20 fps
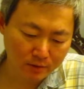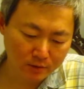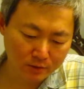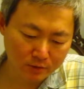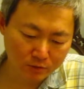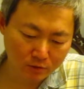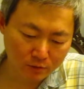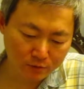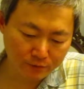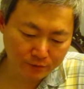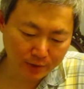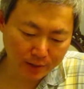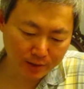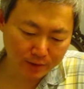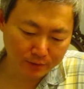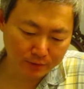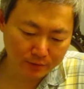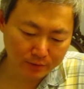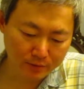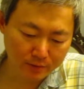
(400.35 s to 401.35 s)
so
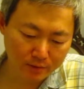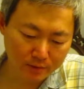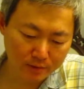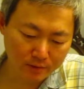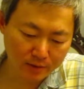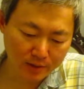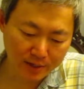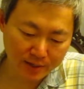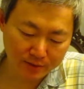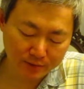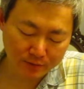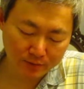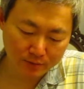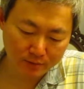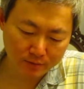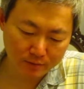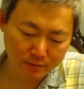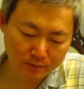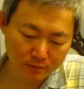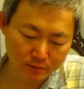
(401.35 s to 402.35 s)
faint, yet
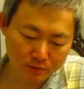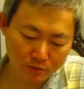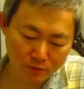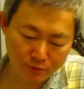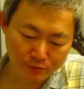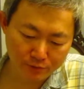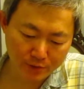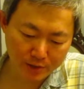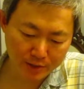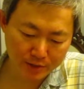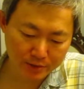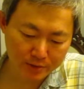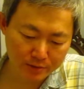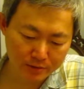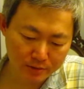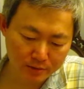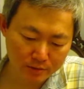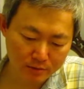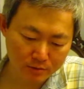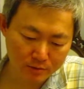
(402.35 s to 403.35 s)
so fresh,
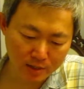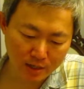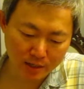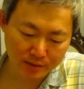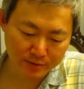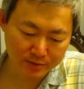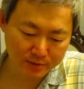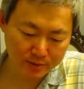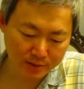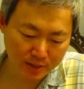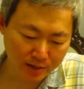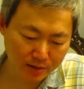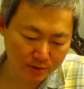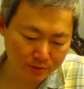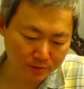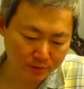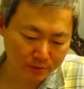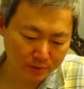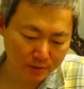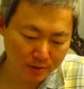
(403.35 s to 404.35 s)
you can't tell
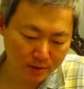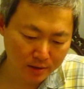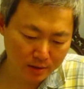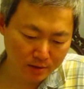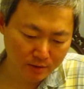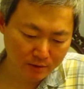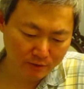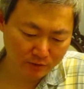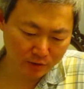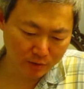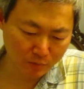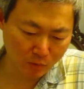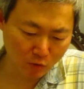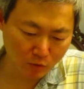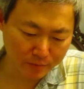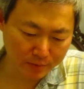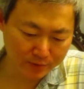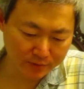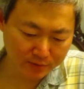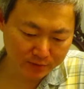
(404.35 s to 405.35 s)
if the
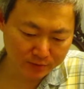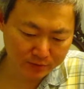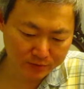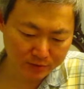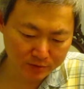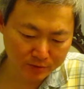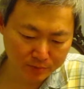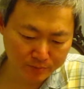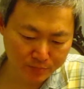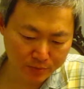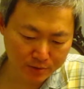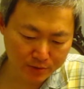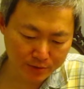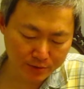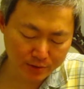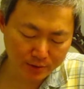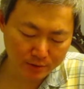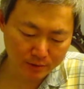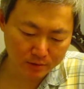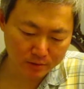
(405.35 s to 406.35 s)
moment is
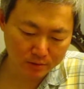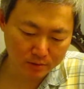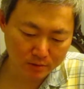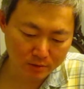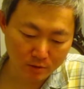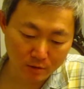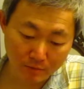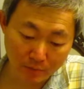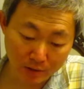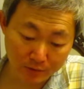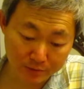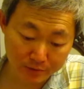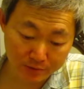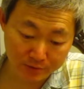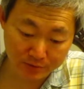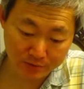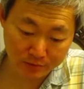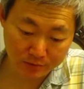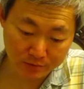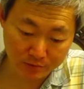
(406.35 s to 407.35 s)
disappearing or about
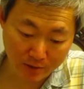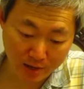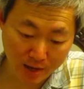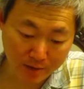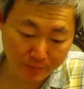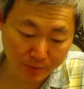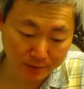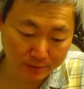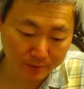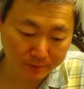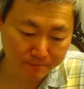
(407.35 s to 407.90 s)
to happen.